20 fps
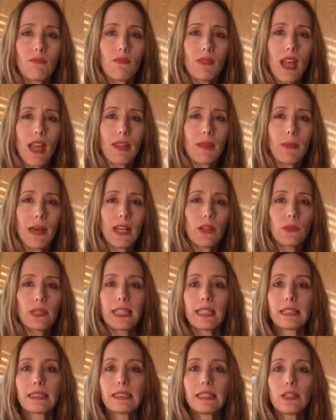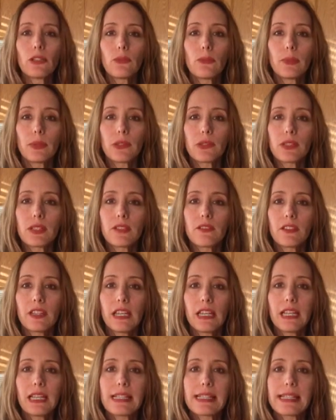On the palate, we get a little burst of
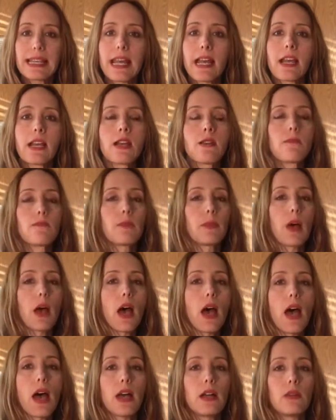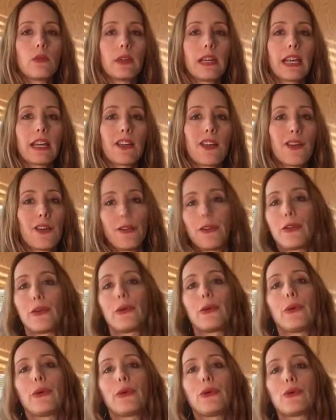heat, but we get all
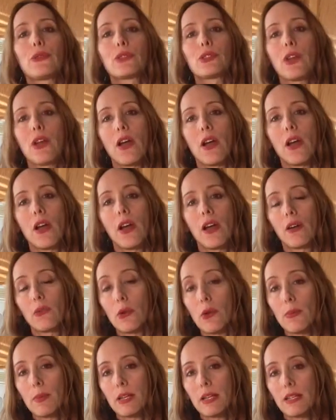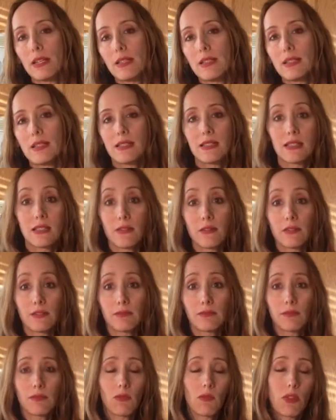those aromas and
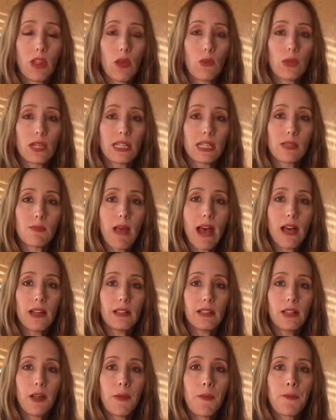that we smell.